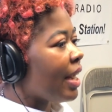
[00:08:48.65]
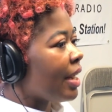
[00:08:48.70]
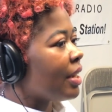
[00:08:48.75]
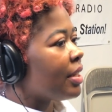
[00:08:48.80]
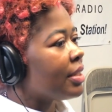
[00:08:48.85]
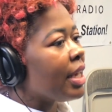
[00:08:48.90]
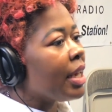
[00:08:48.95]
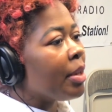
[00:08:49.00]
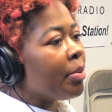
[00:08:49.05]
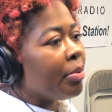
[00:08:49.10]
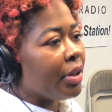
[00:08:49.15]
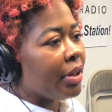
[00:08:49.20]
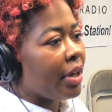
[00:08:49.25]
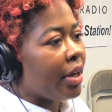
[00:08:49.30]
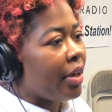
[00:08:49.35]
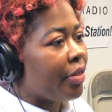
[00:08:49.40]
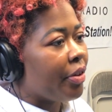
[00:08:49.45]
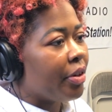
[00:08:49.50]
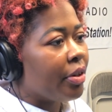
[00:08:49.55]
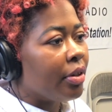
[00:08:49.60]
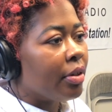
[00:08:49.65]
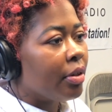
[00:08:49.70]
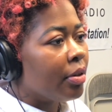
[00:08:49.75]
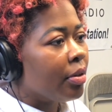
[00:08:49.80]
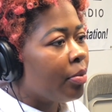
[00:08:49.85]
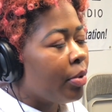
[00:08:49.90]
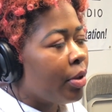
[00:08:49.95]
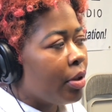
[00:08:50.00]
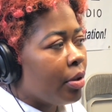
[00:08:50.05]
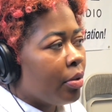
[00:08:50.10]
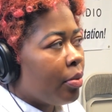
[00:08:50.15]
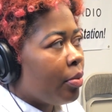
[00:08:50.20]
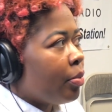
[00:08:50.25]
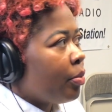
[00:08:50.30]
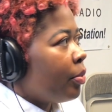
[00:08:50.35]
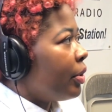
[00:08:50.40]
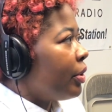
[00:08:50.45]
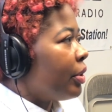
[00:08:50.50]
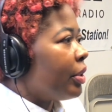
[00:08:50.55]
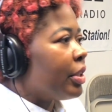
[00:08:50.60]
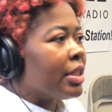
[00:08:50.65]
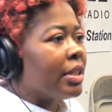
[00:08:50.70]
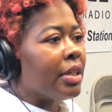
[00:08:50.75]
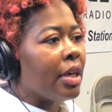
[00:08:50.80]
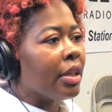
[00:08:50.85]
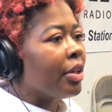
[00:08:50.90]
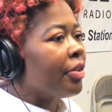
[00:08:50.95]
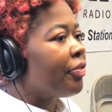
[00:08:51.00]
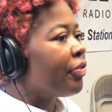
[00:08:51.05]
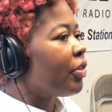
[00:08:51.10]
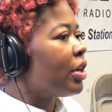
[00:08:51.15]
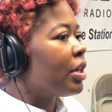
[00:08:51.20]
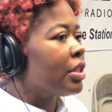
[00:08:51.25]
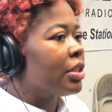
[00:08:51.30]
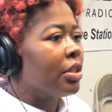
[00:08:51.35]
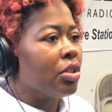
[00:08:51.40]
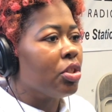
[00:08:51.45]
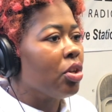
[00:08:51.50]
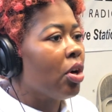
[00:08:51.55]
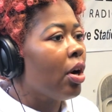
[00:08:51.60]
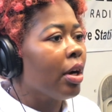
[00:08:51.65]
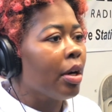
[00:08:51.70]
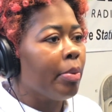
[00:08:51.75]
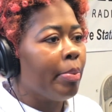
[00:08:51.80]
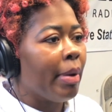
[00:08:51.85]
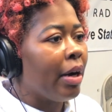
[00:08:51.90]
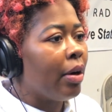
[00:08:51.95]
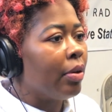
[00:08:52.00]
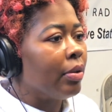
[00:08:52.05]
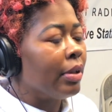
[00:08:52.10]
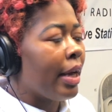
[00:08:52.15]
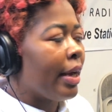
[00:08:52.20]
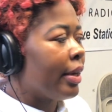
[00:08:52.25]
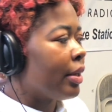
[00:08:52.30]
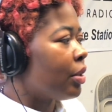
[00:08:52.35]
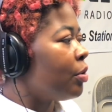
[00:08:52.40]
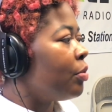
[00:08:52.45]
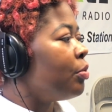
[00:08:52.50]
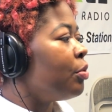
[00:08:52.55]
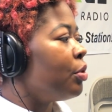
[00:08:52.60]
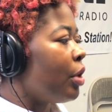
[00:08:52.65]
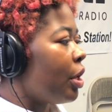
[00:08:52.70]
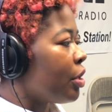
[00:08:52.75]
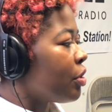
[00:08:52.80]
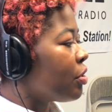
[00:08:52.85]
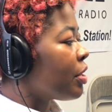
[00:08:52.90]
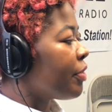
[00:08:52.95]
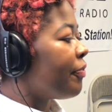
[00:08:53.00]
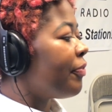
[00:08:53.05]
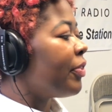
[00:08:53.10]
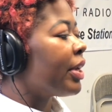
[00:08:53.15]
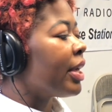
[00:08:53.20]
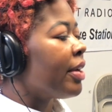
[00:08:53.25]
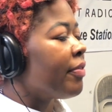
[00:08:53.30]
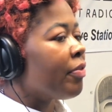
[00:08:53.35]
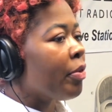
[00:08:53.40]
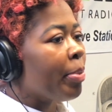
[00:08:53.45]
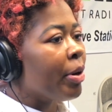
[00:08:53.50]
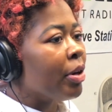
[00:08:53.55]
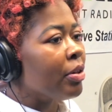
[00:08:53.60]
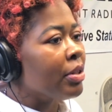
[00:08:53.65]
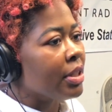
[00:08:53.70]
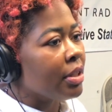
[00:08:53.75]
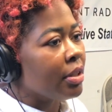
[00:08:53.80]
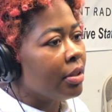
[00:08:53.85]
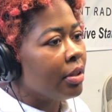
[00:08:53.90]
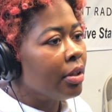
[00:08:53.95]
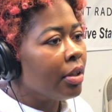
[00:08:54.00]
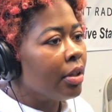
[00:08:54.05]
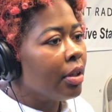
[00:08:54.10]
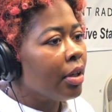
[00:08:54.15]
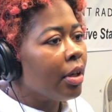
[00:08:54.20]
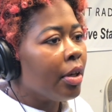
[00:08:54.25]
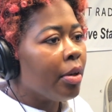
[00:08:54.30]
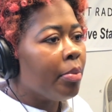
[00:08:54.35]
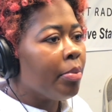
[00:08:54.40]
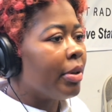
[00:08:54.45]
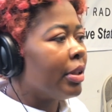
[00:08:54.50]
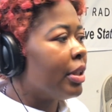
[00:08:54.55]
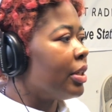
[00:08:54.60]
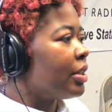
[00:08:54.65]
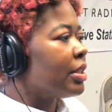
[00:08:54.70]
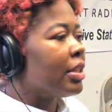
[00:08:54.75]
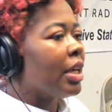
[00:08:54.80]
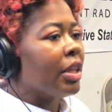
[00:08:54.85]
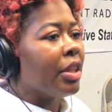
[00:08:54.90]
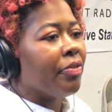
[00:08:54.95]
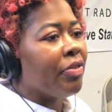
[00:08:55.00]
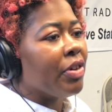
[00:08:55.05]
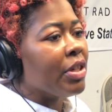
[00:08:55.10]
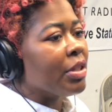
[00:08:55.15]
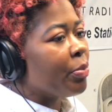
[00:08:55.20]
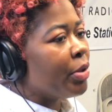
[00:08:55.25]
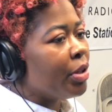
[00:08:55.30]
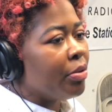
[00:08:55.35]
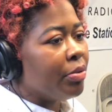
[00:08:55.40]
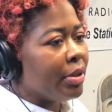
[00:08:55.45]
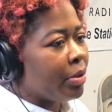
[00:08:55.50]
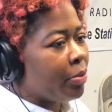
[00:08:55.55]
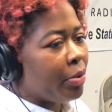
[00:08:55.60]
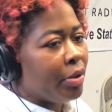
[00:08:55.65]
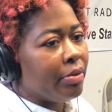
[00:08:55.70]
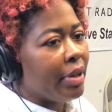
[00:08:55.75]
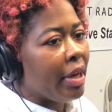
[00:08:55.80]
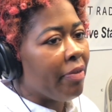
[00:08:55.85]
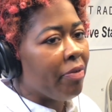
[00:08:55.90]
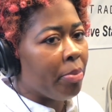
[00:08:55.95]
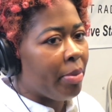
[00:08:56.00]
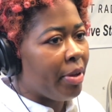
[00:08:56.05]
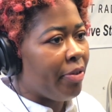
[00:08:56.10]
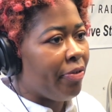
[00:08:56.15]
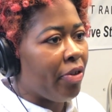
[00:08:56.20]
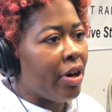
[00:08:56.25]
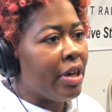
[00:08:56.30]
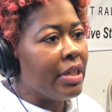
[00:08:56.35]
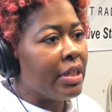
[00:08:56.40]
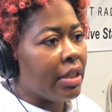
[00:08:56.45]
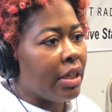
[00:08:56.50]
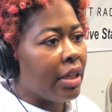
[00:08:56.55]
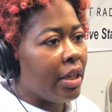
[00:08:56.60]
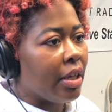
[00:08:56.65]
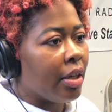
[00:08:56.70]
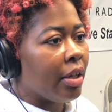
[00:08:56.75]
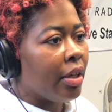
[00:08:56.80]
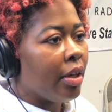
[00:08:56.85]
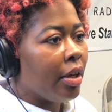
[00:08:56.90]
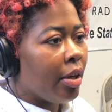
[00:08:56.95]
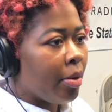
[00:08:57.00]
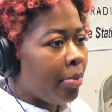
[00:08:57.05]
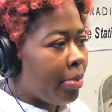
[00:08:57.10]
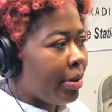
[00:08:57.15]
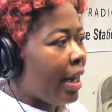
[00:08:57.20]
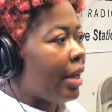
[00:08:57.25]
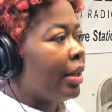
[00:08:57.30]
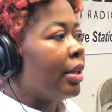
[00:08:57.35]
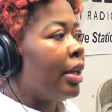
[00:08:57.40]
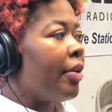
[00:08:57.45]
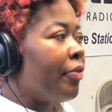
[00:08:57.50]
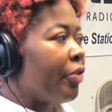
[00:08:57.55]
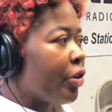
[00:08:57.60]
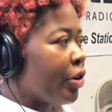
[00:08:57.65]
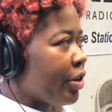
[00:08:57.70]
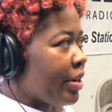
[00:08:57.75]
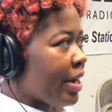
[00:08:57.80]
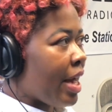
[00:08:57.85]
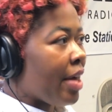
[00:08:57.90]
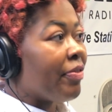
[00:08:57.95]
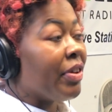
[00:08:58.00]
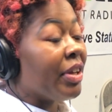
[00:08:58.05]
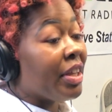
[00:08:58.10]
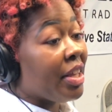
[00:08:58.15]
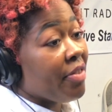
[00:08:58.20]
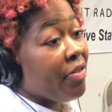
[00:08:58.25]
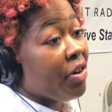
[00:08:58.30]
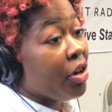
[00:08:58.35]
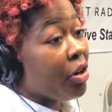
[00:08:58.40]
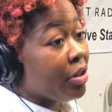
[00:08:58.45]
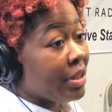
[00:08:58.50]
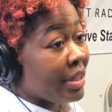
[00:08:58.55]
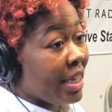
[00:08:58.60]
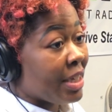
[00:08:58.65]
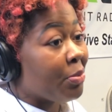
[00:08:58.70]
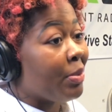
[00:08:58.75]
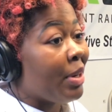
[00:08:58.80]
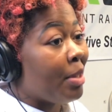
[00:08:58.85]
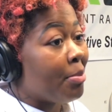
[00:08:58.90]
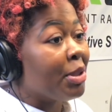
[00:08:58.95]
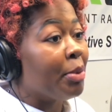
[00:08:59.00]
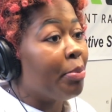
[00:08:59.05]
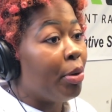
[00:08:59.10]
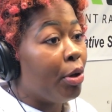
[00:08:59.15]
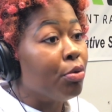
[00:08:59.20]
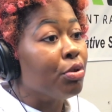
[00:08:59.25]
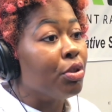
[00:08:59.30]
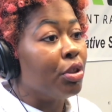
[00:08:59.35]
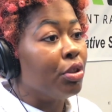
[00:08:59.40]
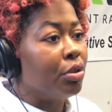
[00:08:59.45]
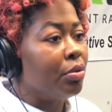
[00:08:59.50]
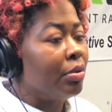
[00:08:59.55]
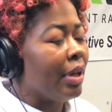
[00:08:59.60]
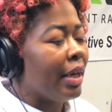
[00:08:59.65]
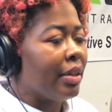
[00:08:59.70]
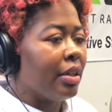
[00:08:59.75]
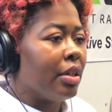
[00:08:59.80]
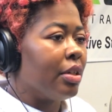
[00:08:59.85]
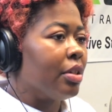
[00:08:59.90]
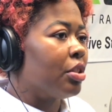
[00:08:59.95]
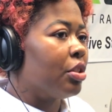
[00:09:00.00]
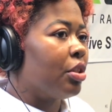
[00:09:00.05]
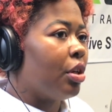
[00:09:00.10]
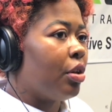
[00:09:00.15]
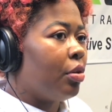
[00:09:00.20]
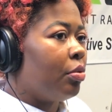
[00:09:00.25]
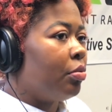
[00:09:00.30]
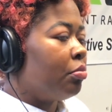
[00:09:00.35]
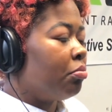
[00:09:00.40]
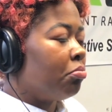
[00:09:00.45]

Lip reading: at a table together. There's nothing for us to talk about. Like you can forgive a person, but there's nothing for us. We'll never be friends again. But I love her and I forgive her, because that's what I'm supposed to do. Like there's no